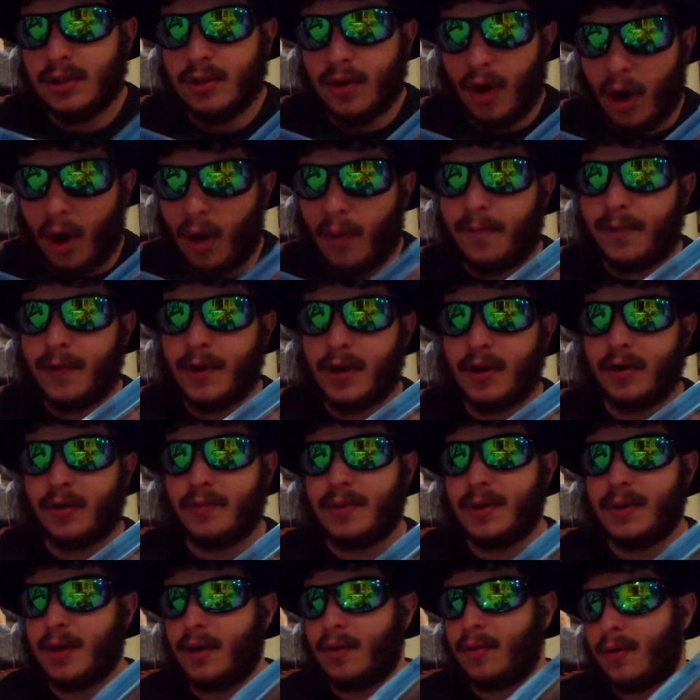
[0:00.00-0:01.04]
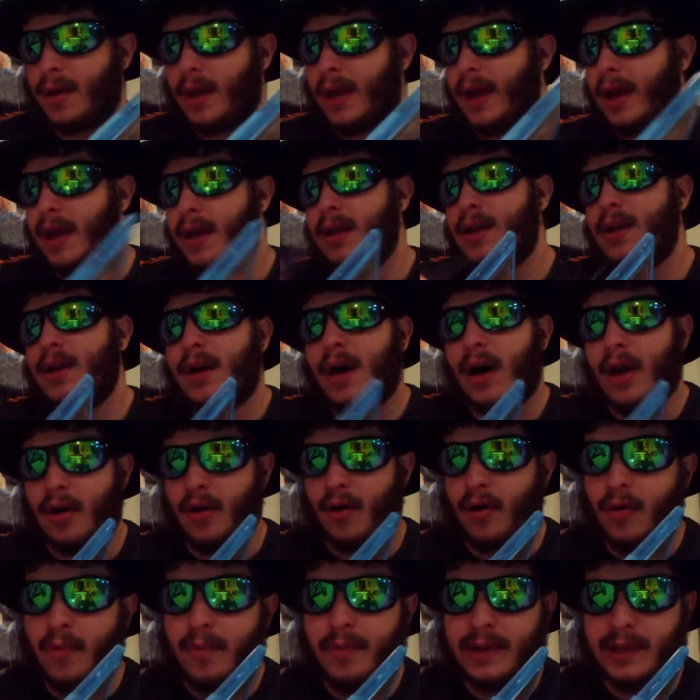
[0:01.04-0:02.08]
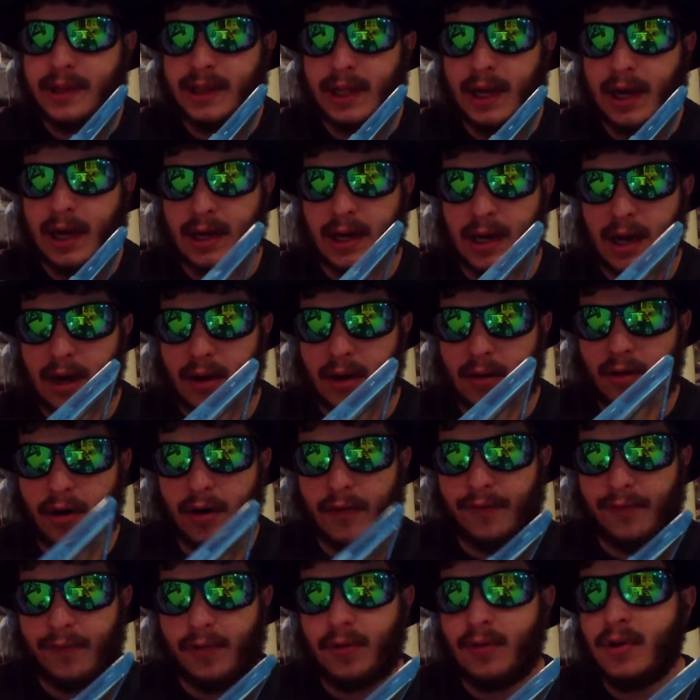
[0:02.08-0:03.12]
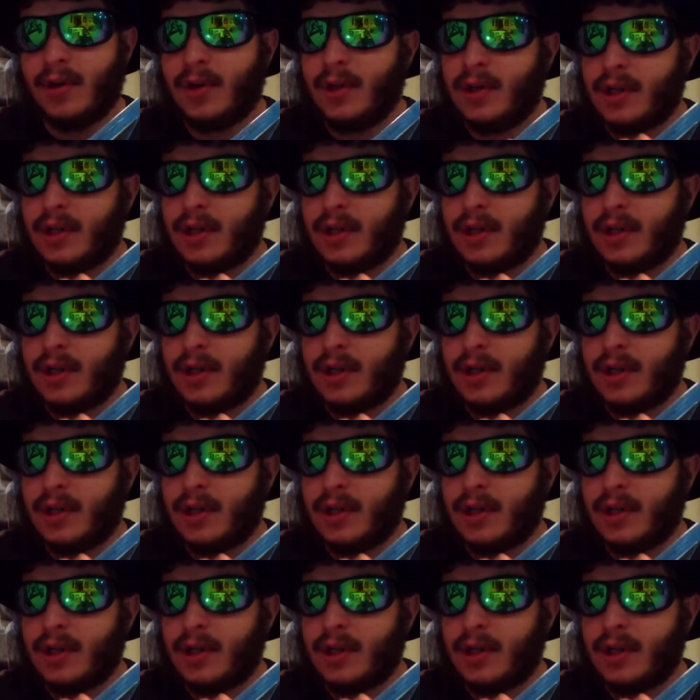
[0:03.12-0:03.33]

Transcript: Hopefully it'll be okay. I hope it's not god awful,